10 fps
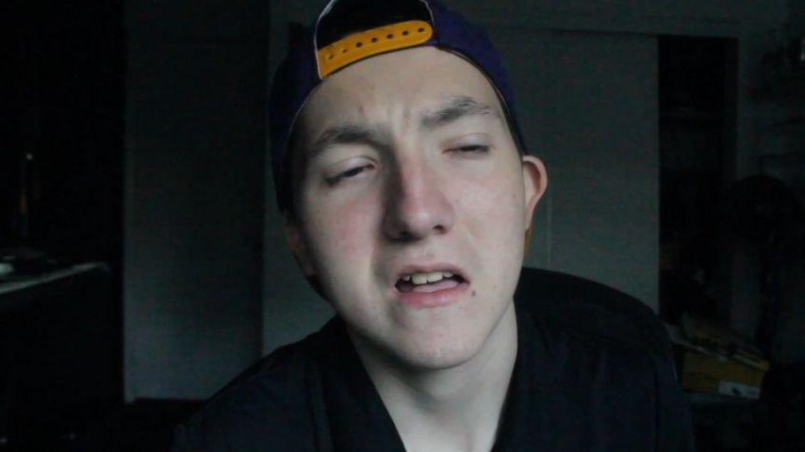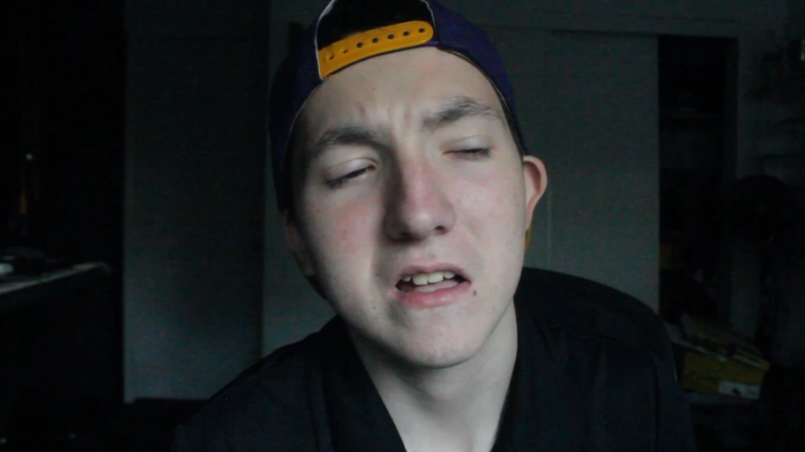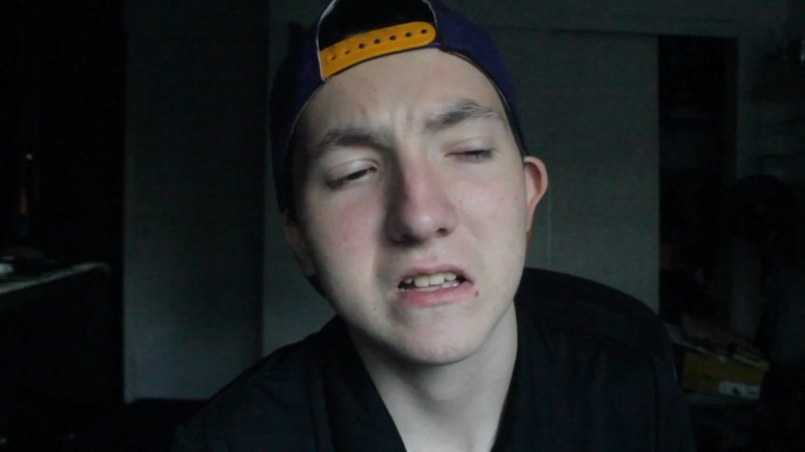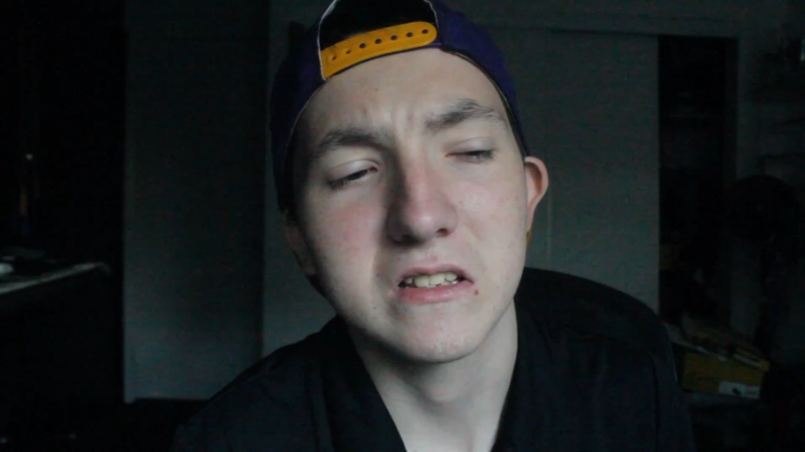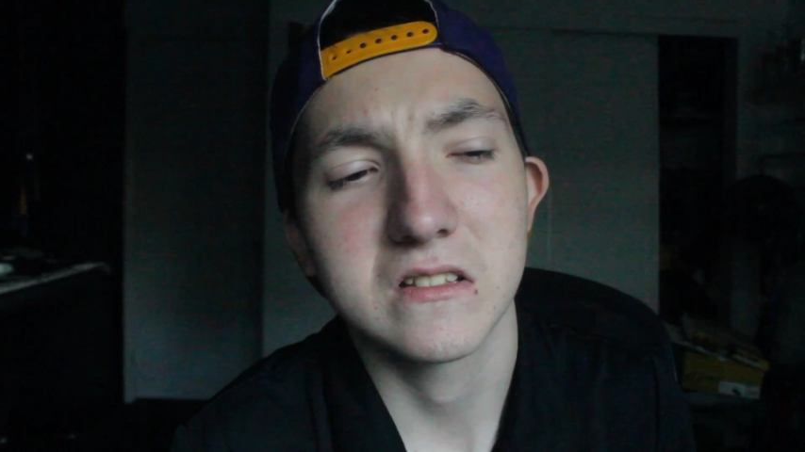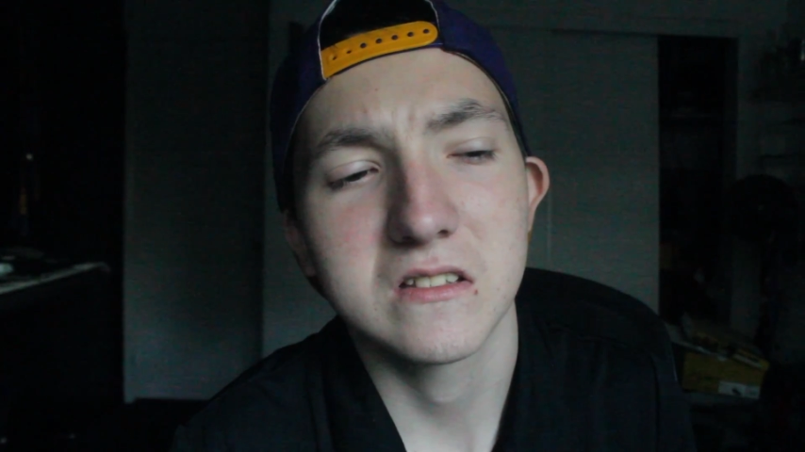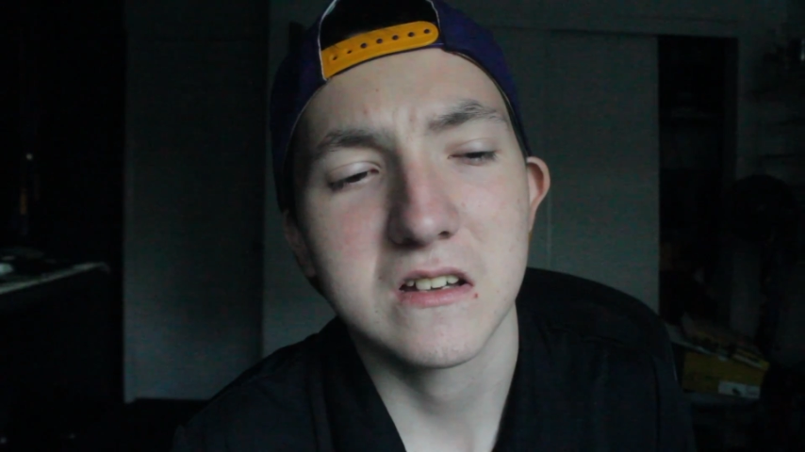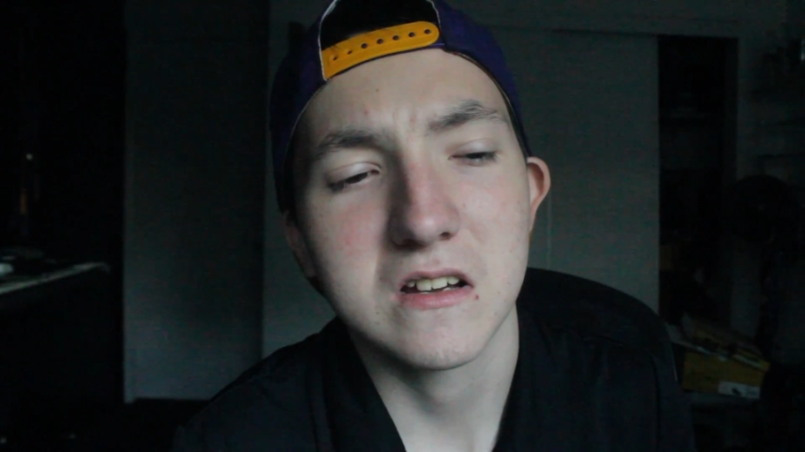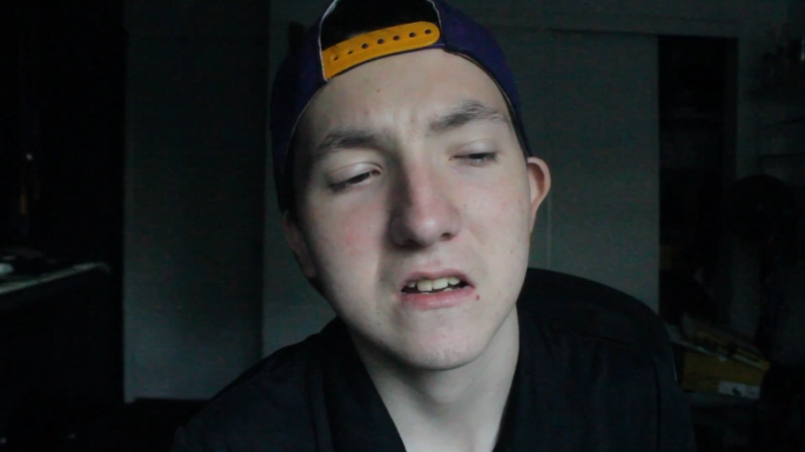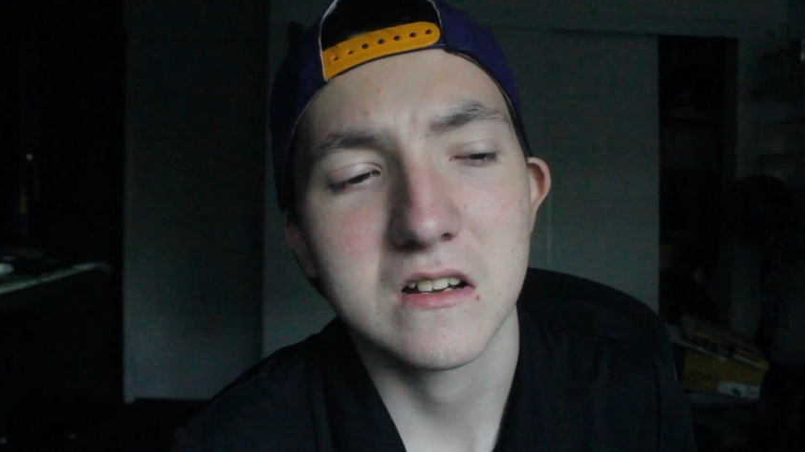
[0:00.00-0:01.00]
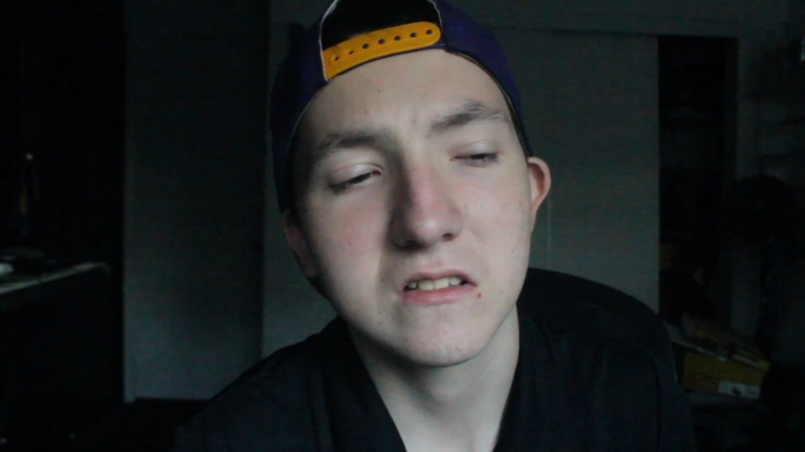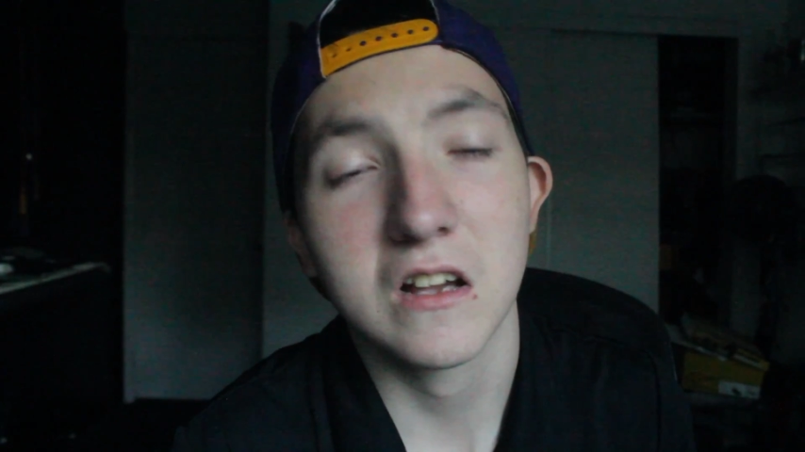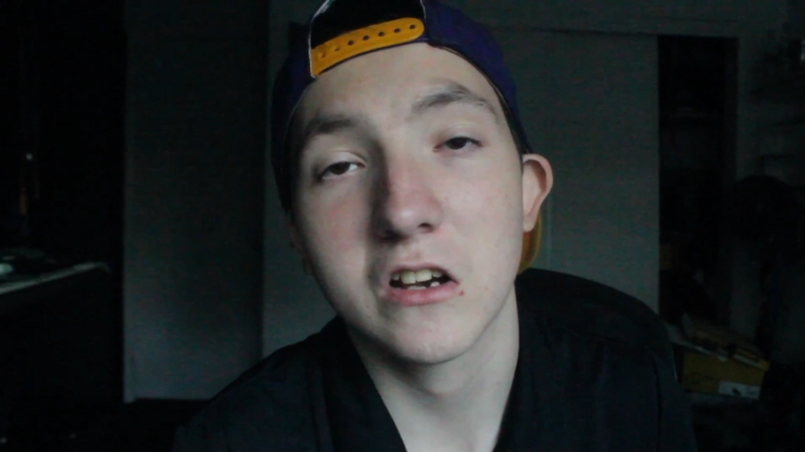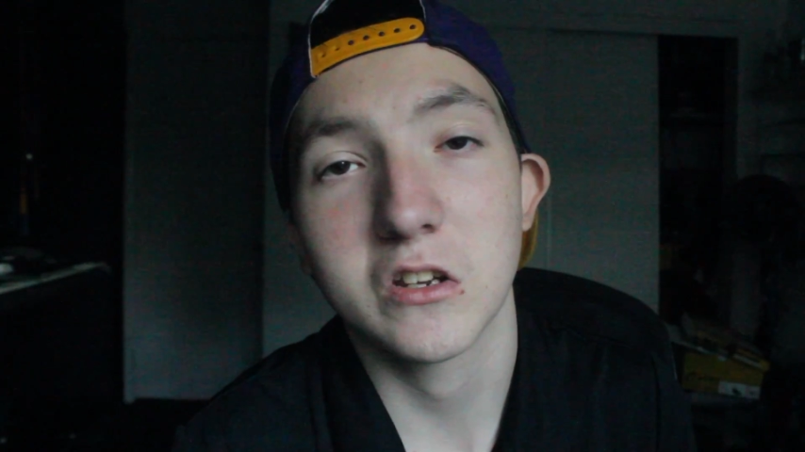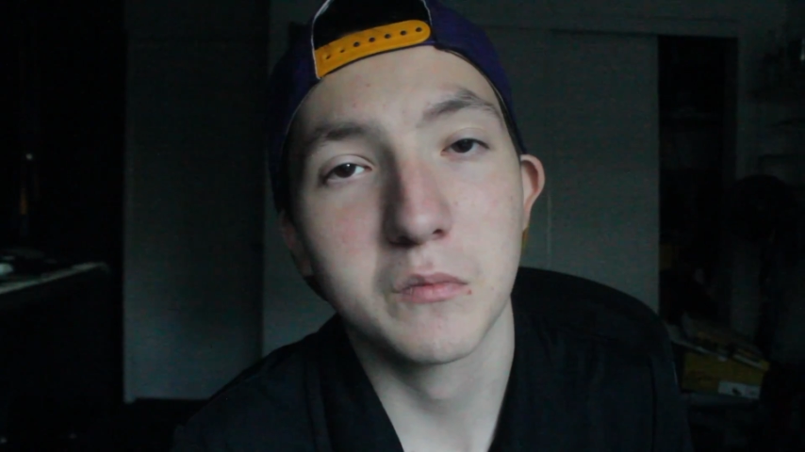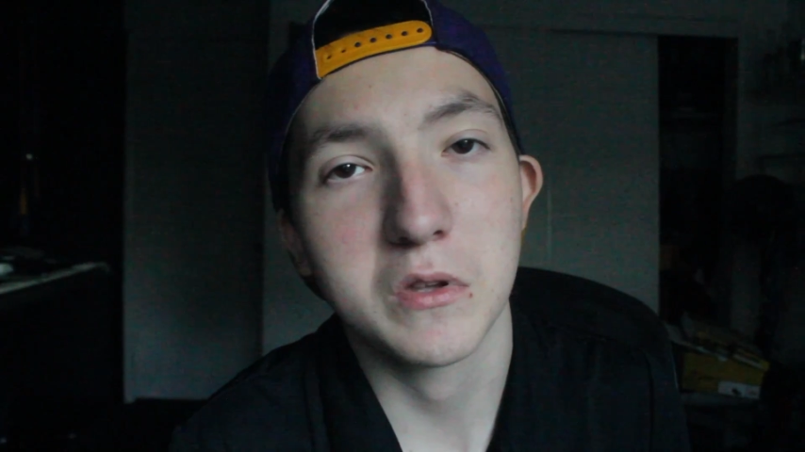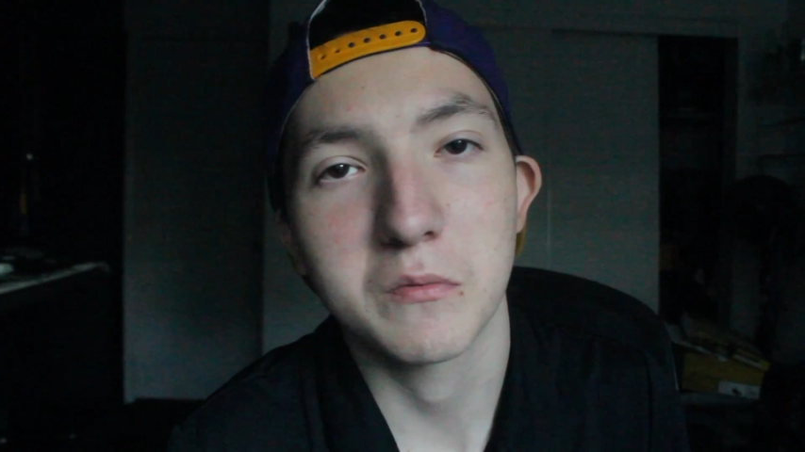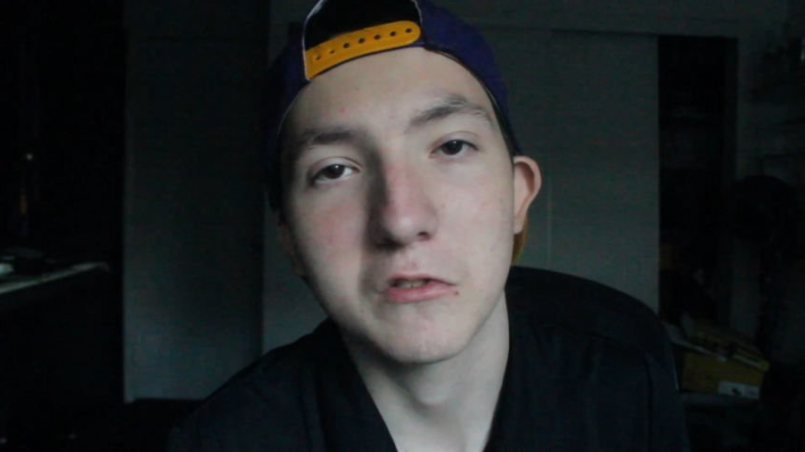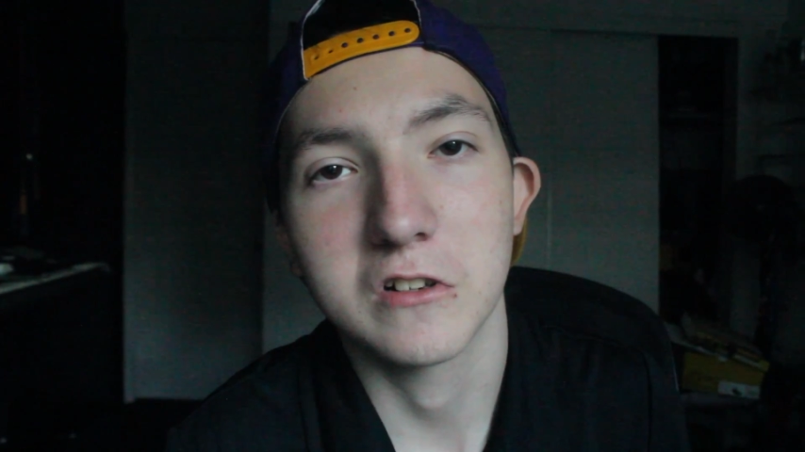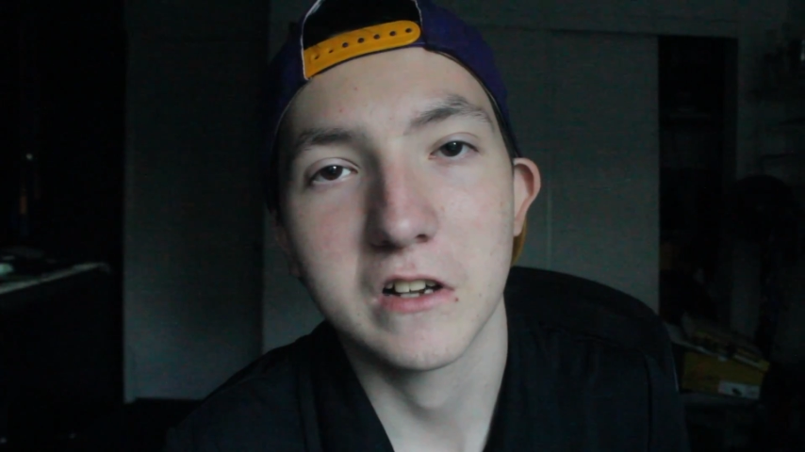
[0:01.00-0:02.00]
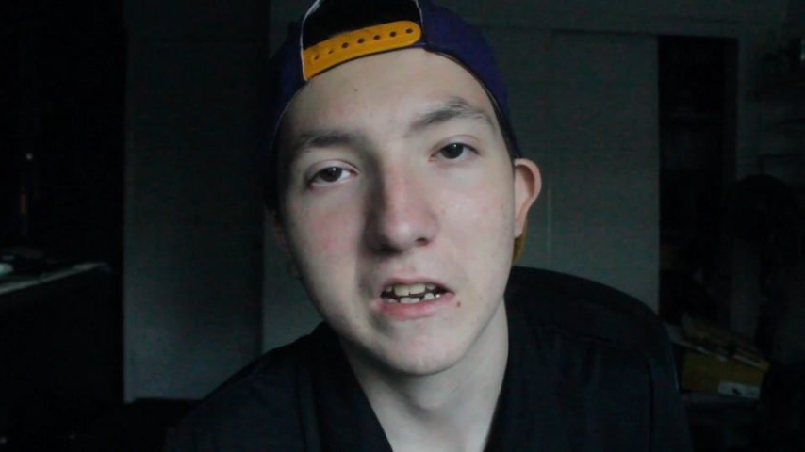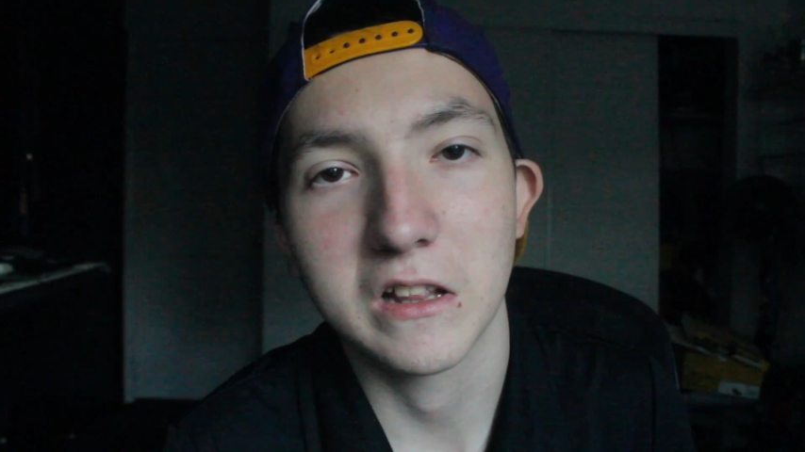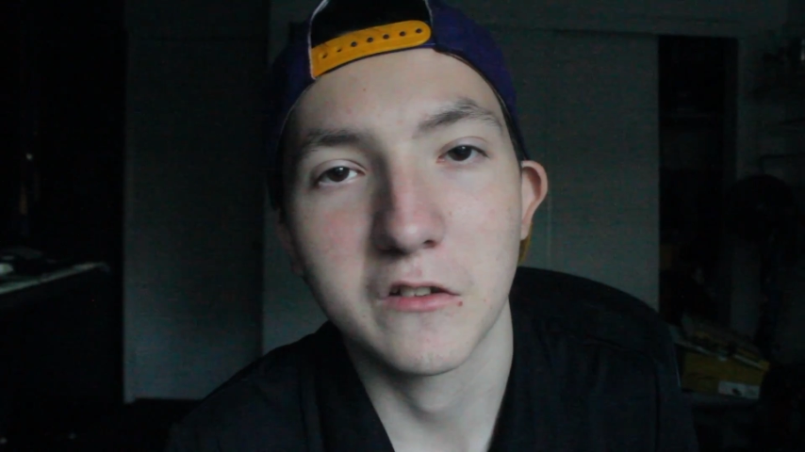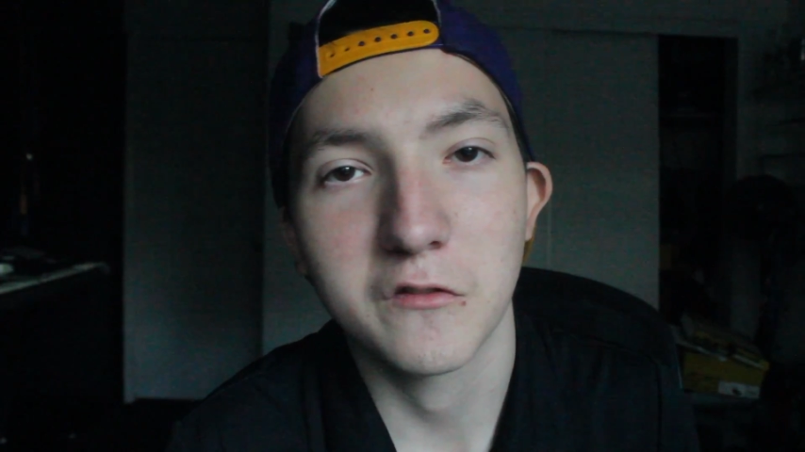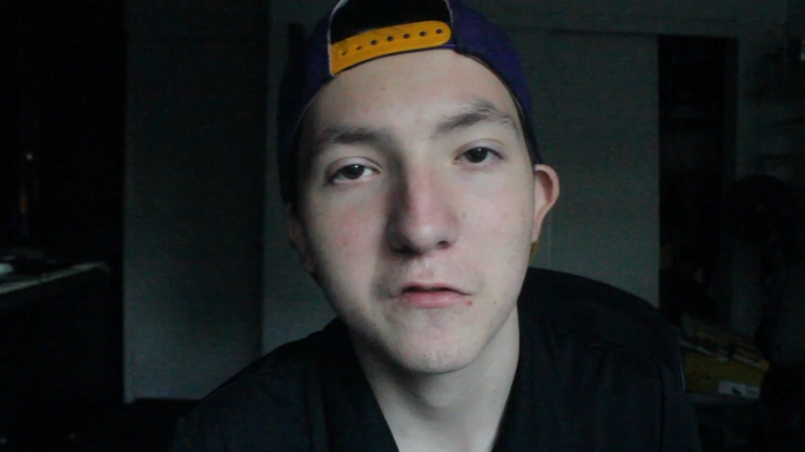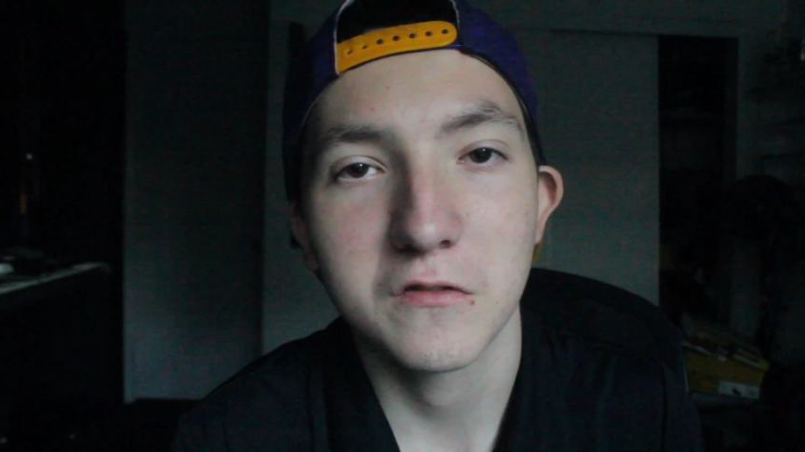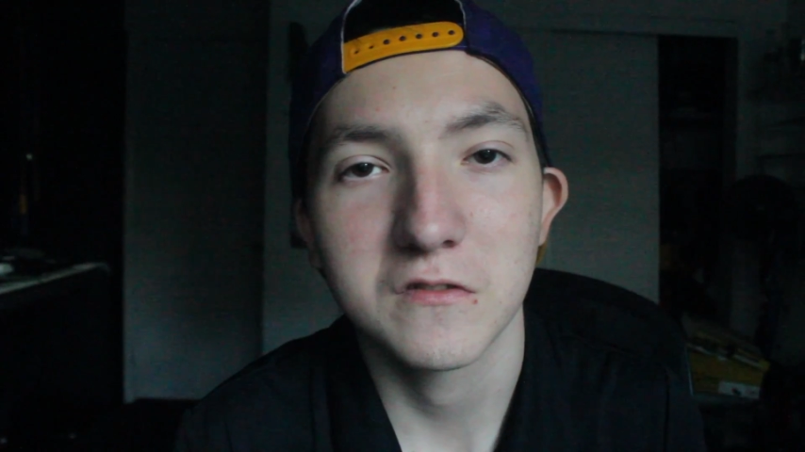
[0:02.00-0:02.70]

and uh, talking to people and I love